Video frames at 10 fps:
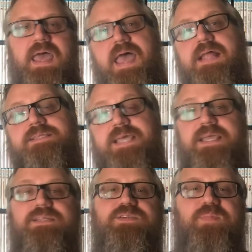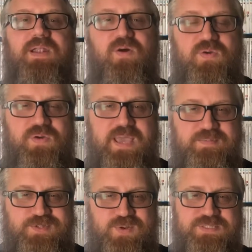and take it to my local game
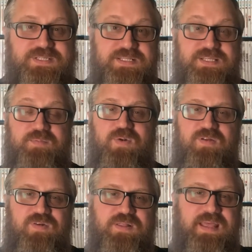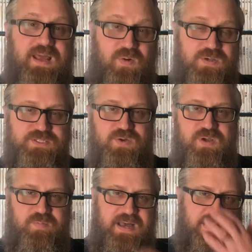store on Sunset Boulevard that I always talk
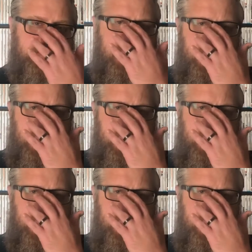about,